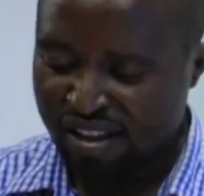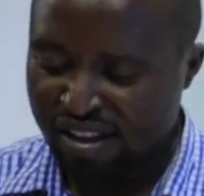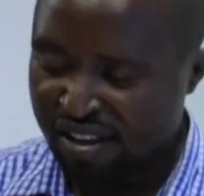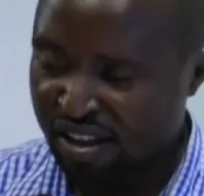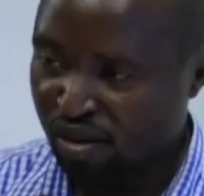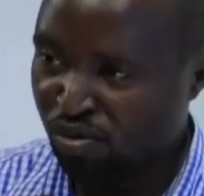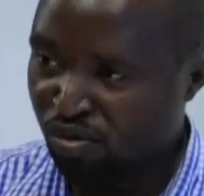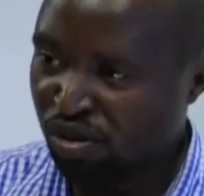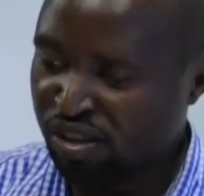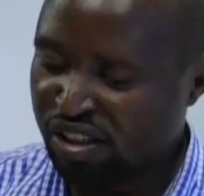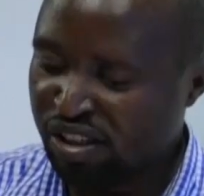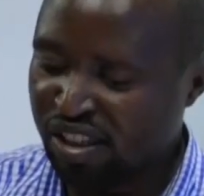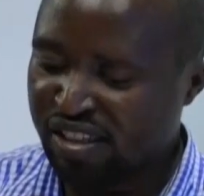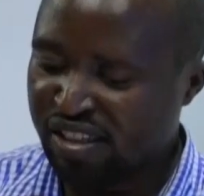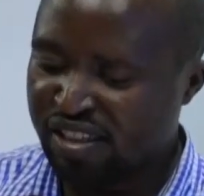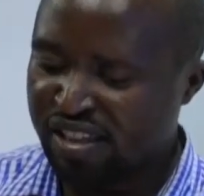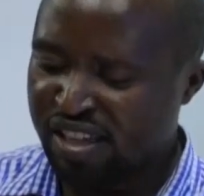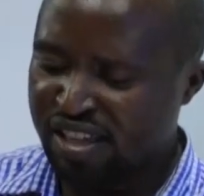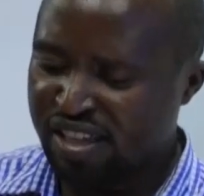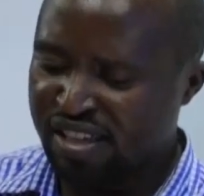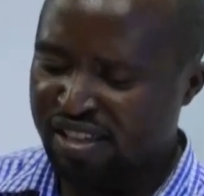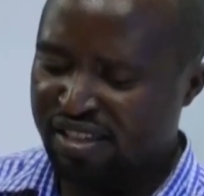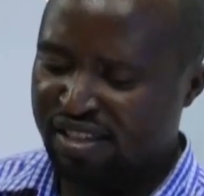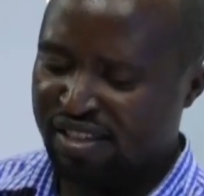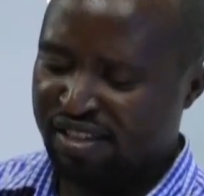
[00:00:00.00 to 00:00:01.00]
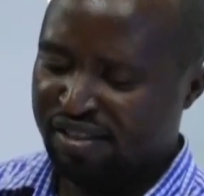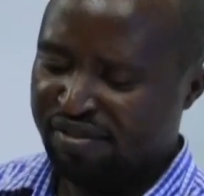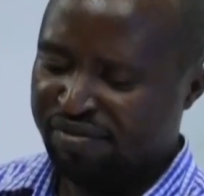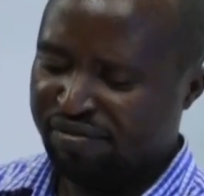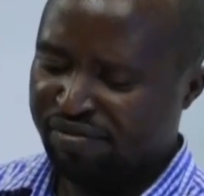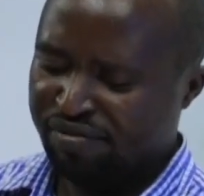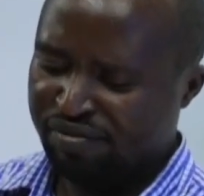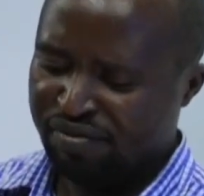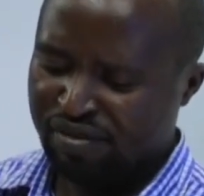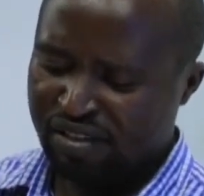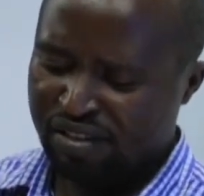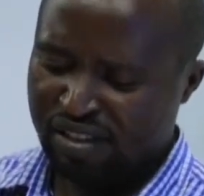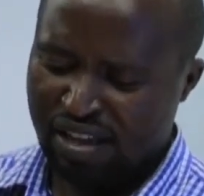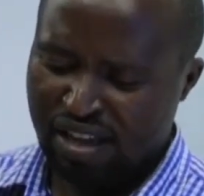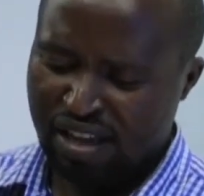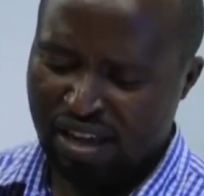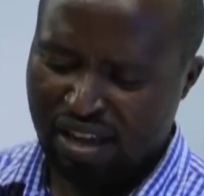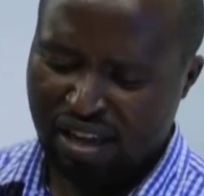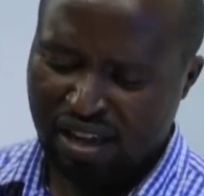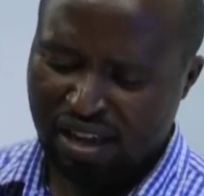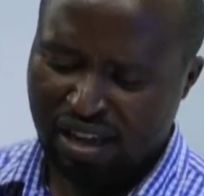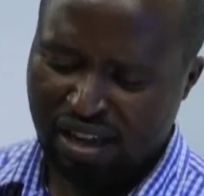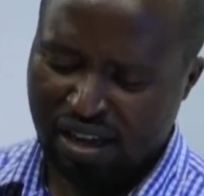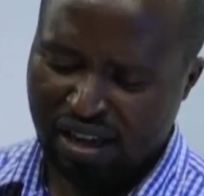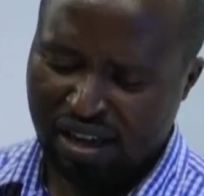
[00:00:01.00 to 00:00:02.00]
the question says,
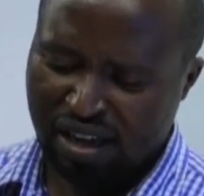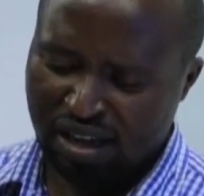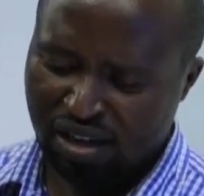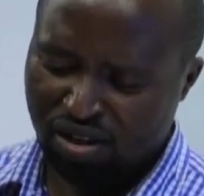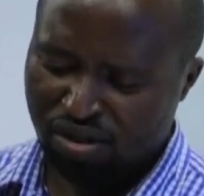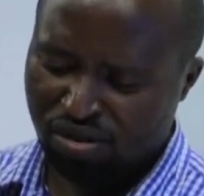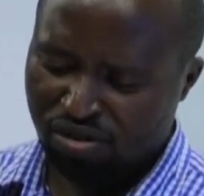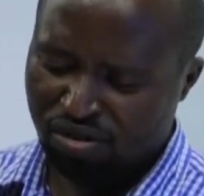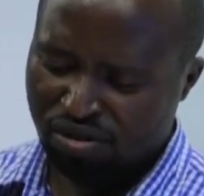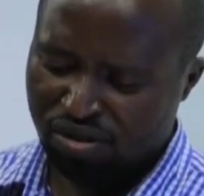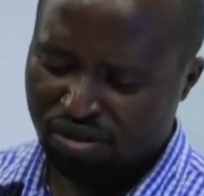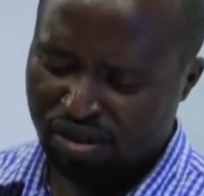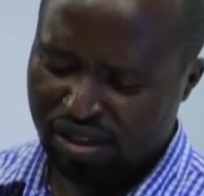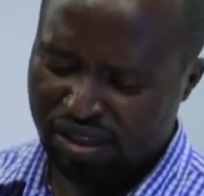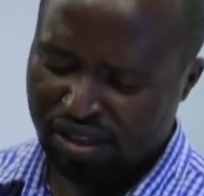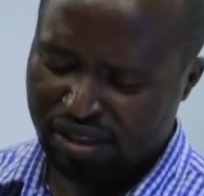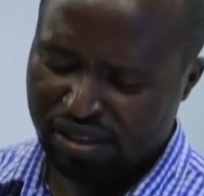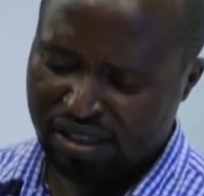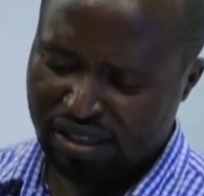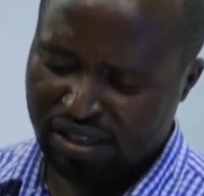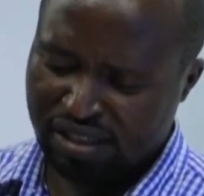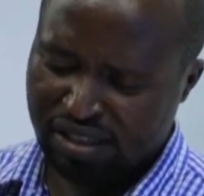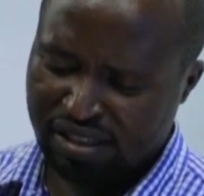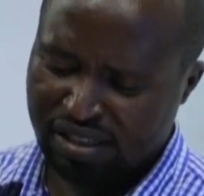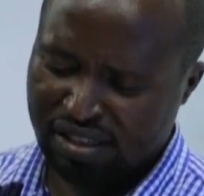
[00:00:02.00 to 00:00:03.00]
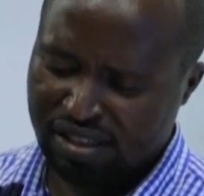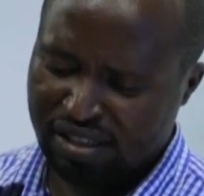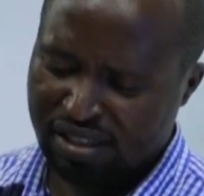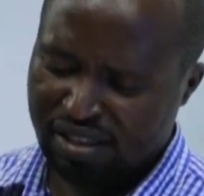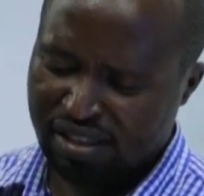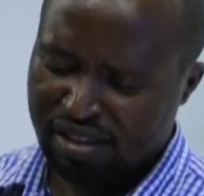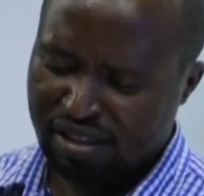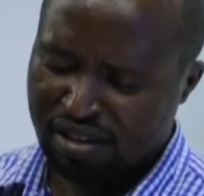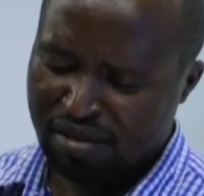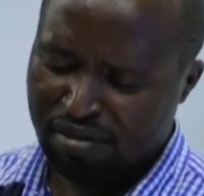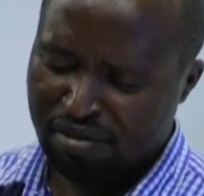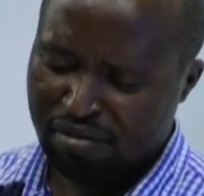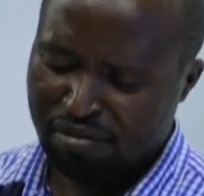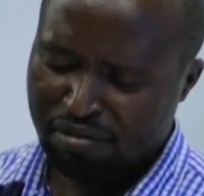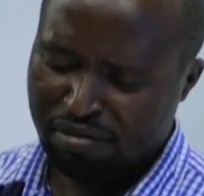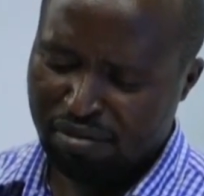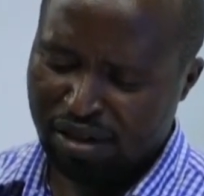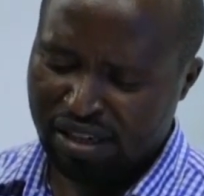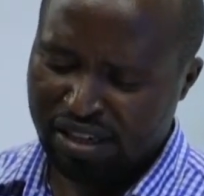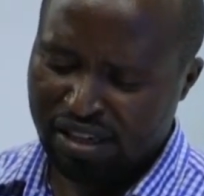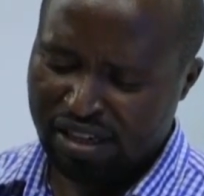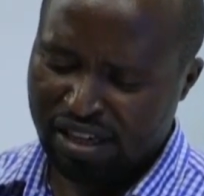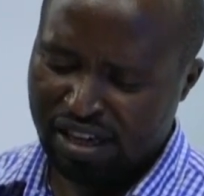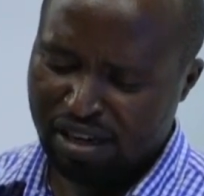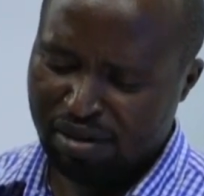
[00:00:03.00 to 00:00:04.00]
hello, it is
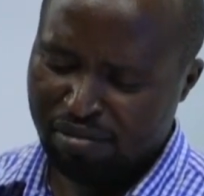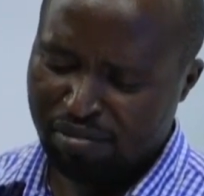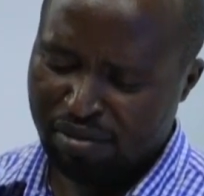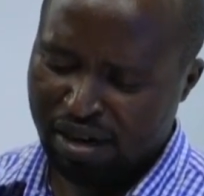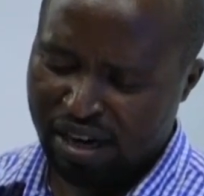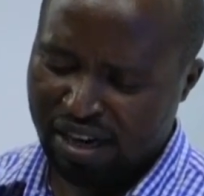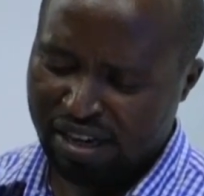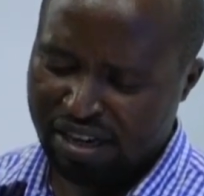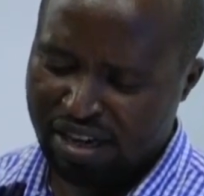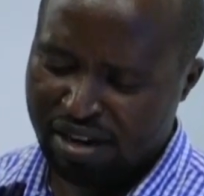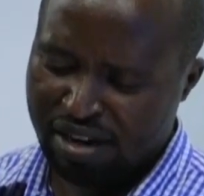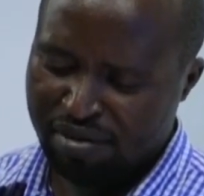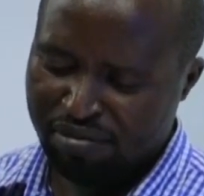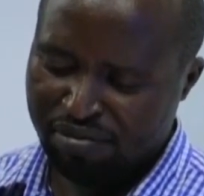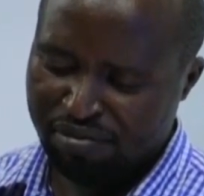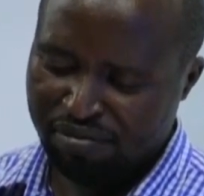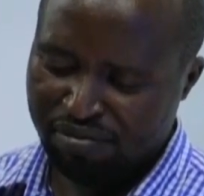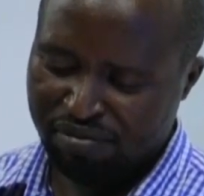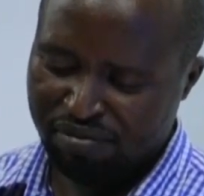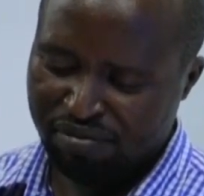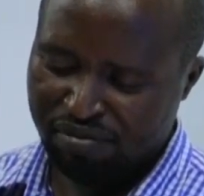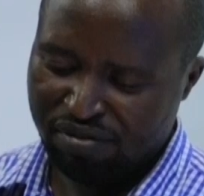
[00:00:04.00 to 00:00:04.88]
Mariam Adam